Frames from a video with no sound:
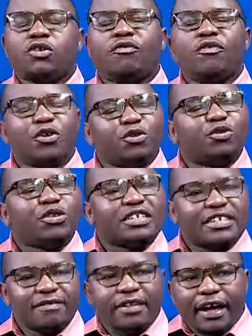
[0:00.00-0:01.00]
So for you to
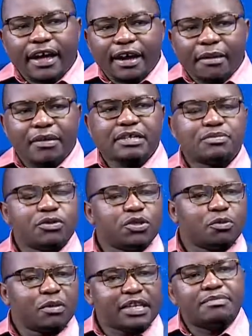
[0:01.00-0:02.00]
receive the Kenyan
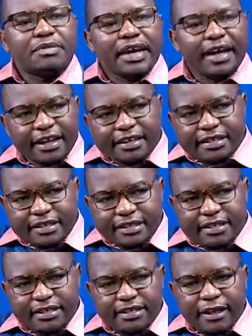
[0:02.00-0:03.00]
passport, you must be a Kenyan
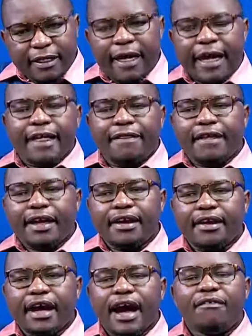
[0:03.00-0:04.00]
citizen.
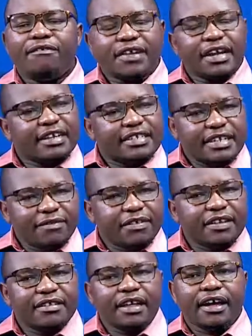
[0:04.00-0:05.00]
Then after
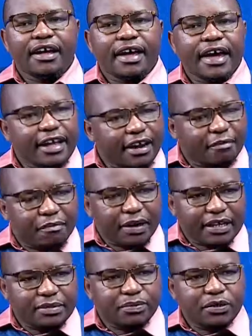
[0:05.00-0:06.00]
receiving the Kenyan
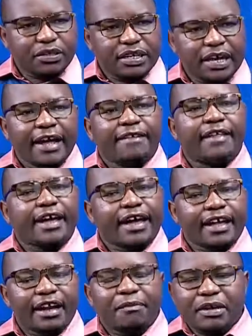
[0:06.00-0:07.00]
passport
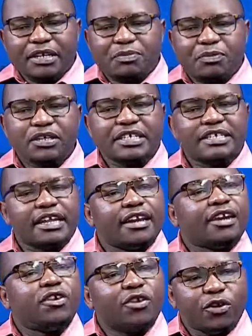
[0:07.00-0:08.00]
is the
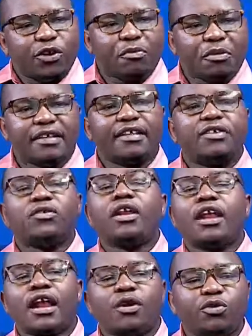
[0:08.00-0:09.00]
legal document that
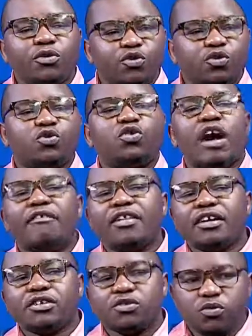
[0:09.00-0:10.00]
will allow you to
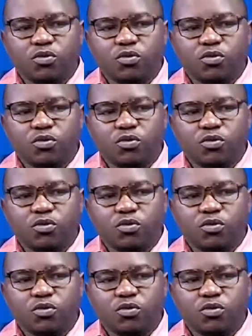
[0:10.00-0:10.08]
travel